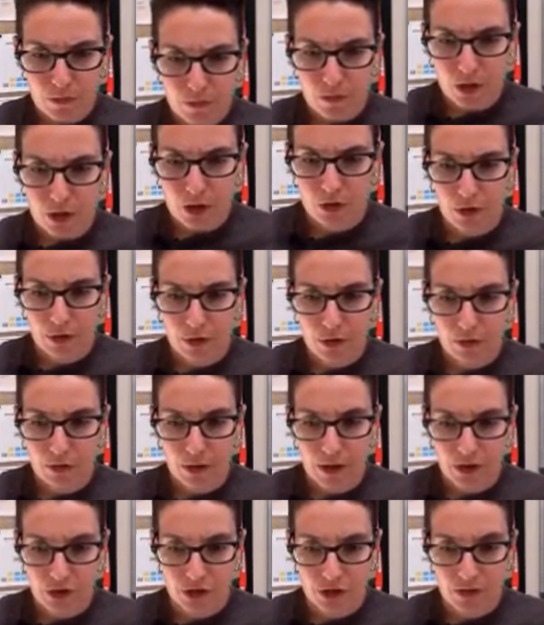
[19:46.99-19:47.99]
no new
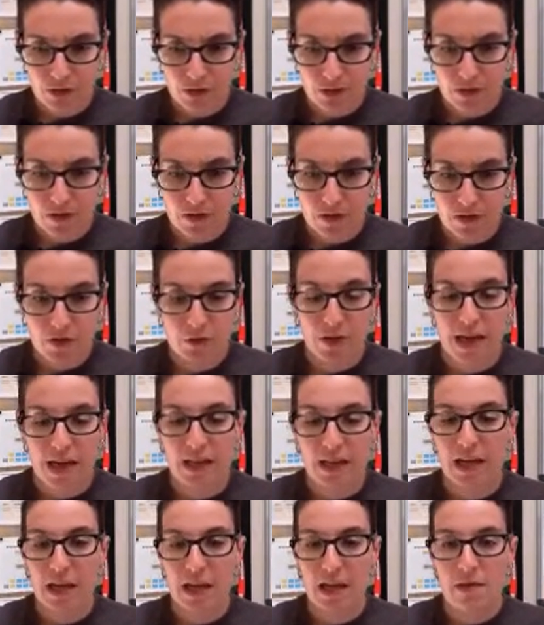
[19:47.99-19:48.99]
questions. So then
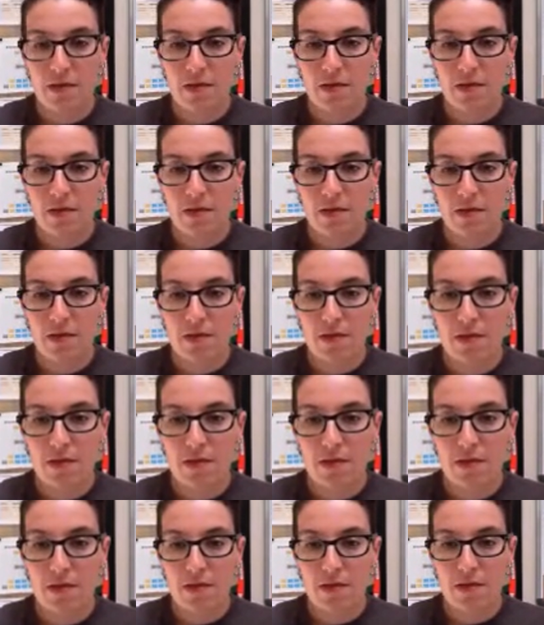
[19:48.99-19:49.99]
in the
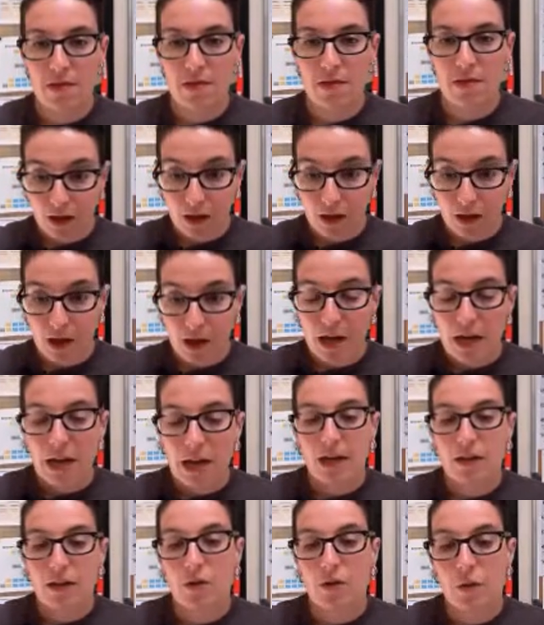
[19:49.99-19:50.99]
recording,
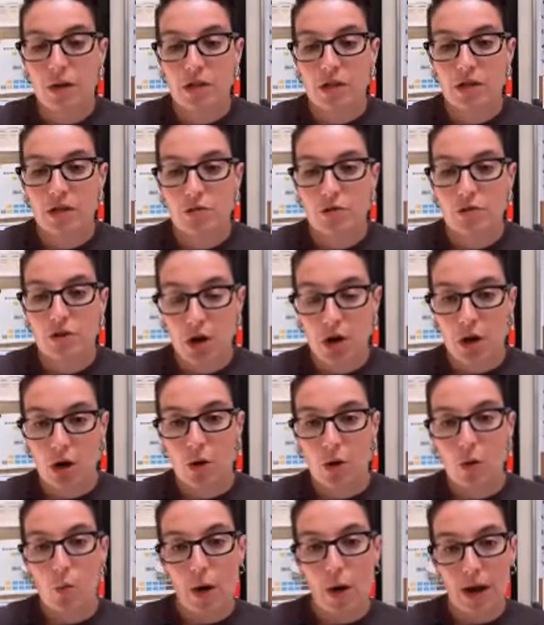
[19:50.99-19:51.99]
it's going to show
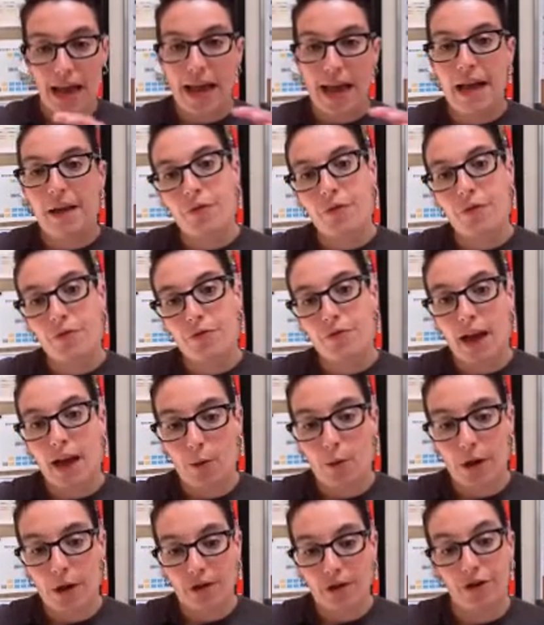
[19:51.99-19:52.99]
when I answered that
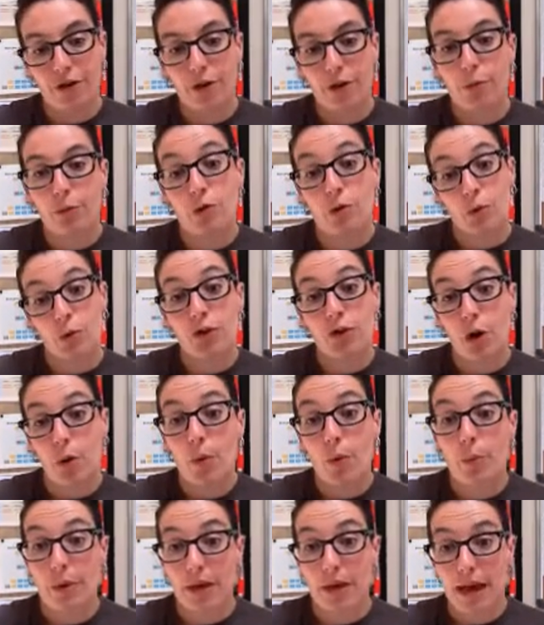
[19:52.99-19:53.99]
question, which will show when
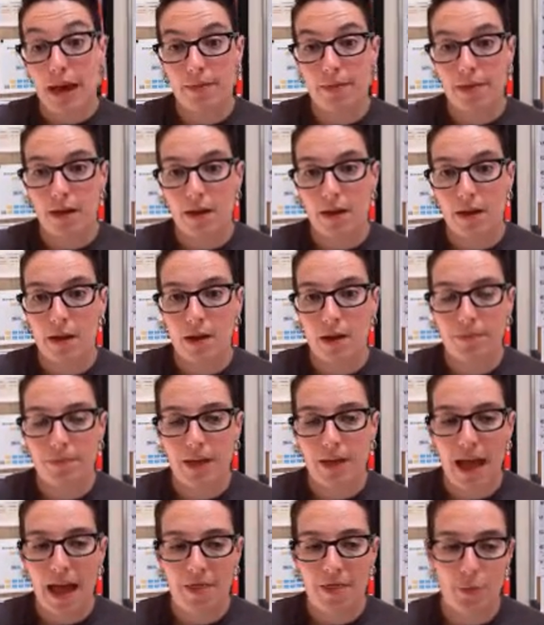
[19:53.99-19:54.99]
we end the
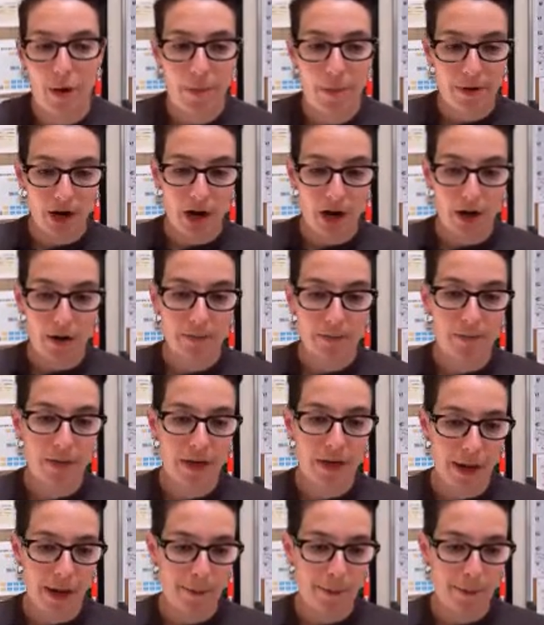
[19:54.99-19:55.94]
webinar. Okay.